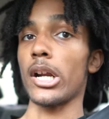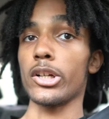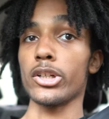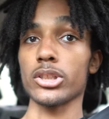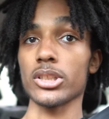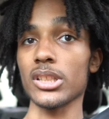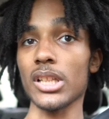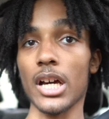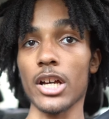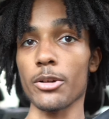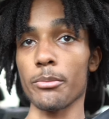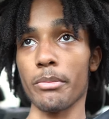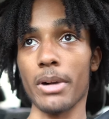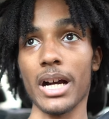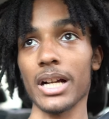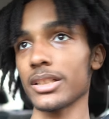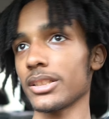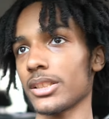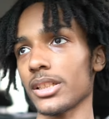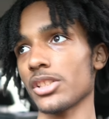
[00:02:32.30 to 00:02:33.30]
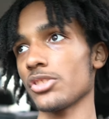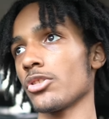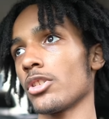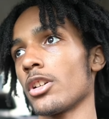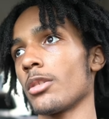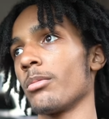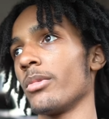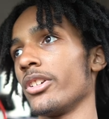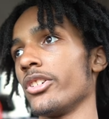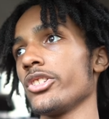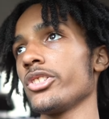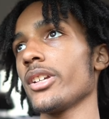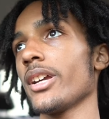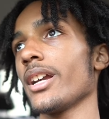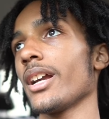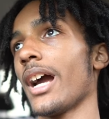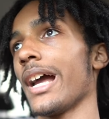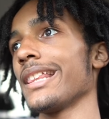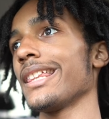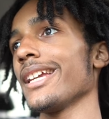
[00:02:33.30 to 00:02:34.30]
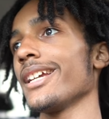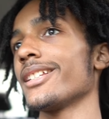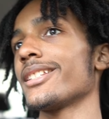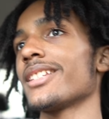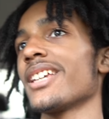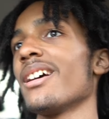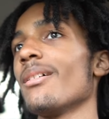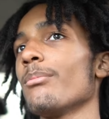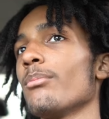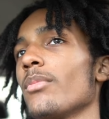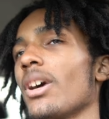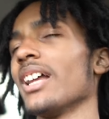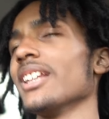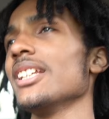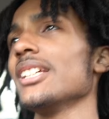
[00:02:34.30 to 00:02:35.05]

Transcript: there's a lot of boxes i still gotta bring there's like i think 10 at